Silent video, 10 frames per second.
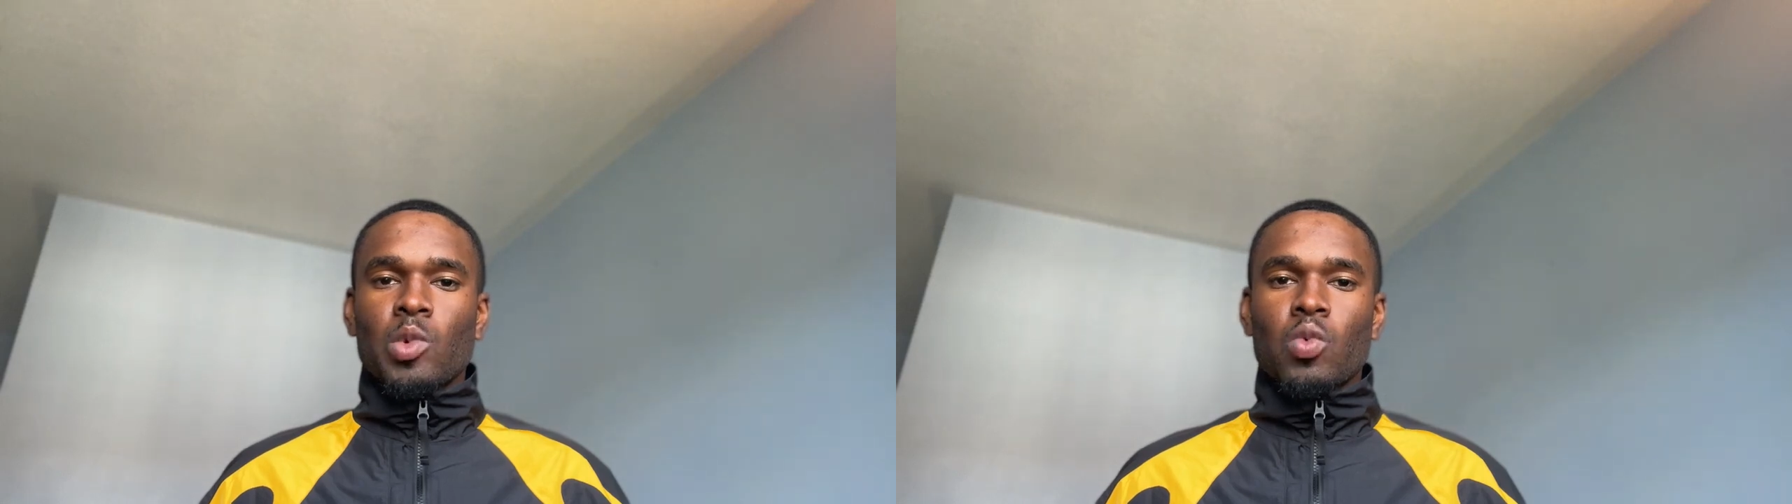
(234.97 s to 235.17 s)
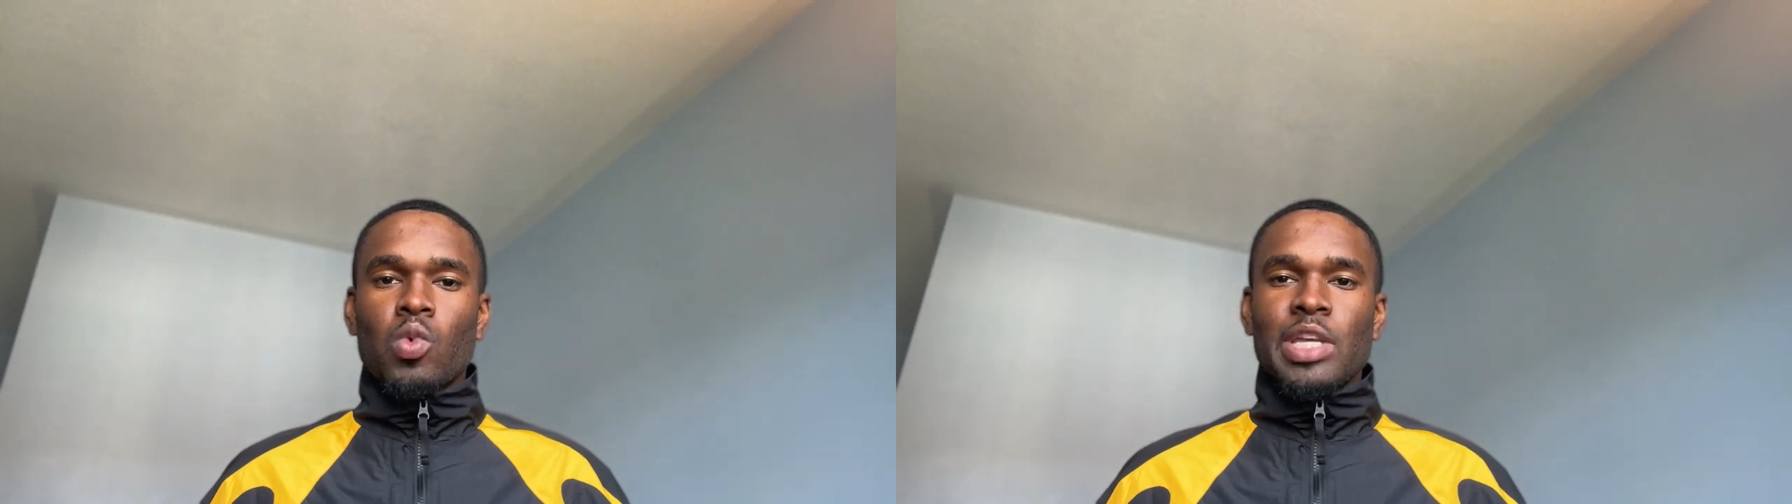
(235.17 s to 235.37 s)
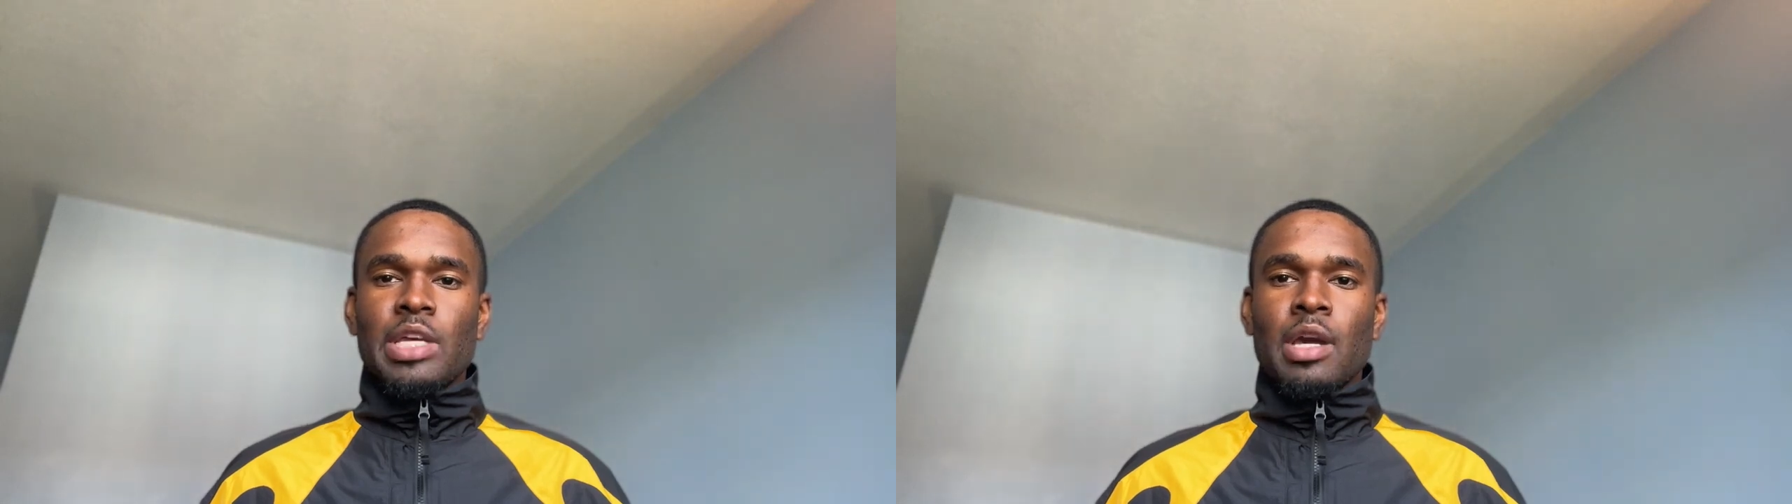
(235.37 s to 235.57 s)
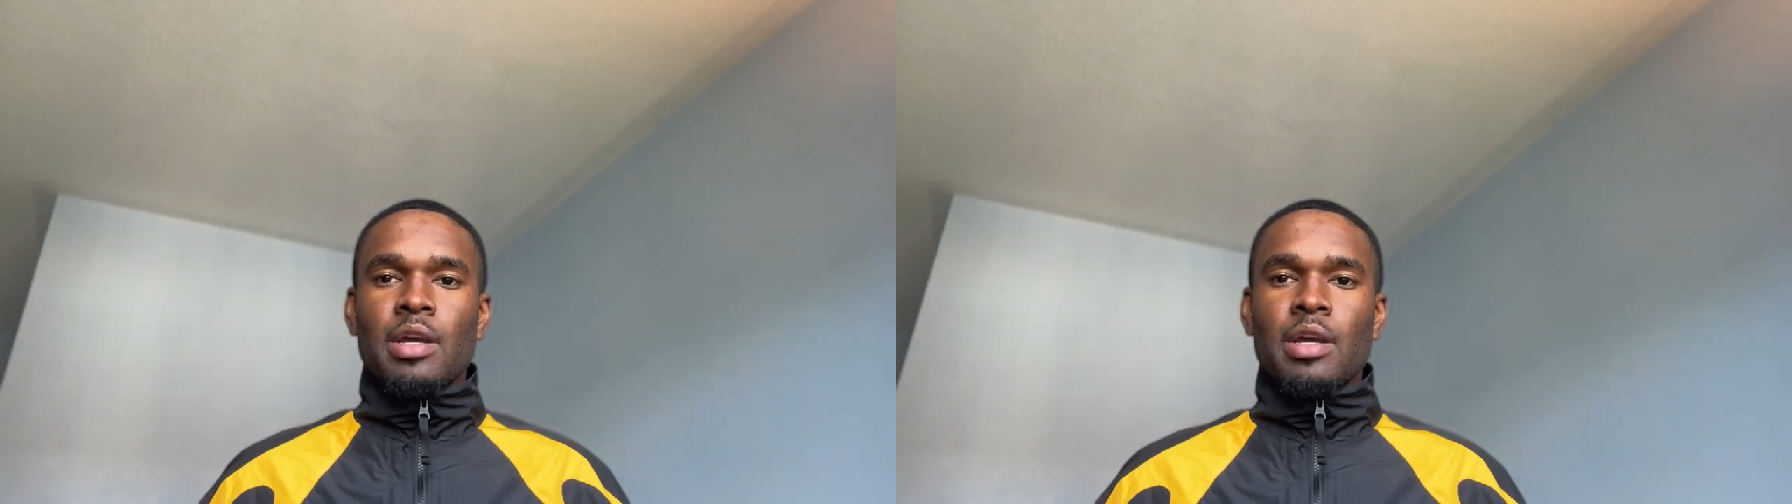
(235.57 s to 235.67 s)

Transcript: we